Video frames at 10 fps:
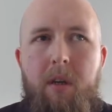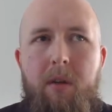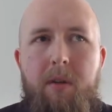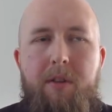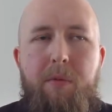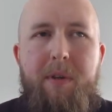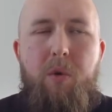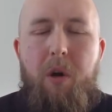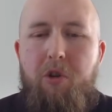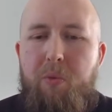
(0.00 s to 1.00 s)
still being
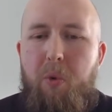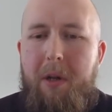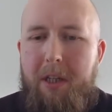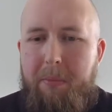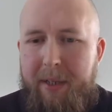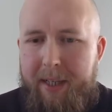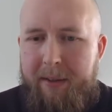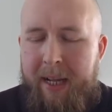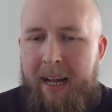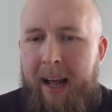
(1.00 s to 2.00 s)
quite small at the
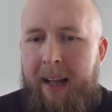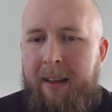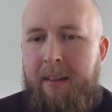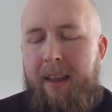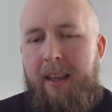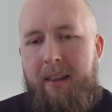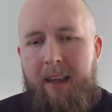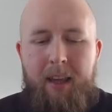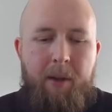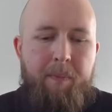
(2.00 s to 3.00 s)
minute, and
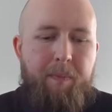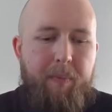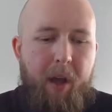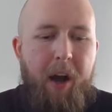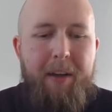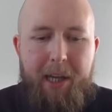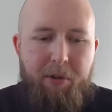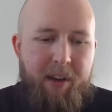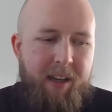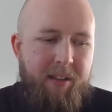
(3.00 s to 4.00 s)
the
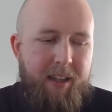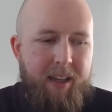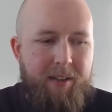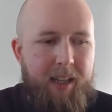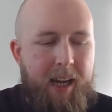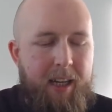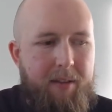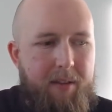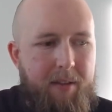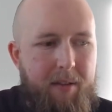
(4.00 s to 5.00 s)
idea is that
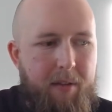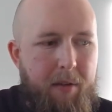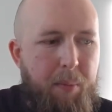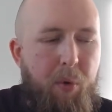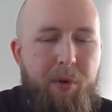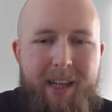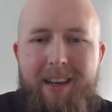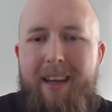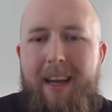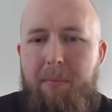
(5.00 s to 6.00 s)
the more
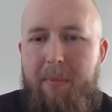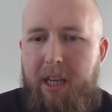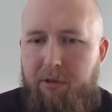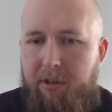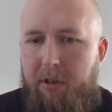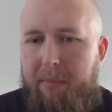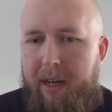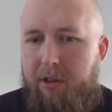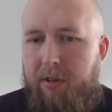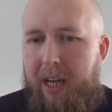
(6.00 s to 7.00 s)
dedicated major incident
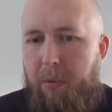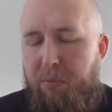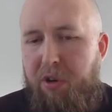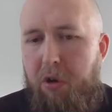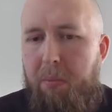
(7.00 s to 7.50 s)
managers that we bring on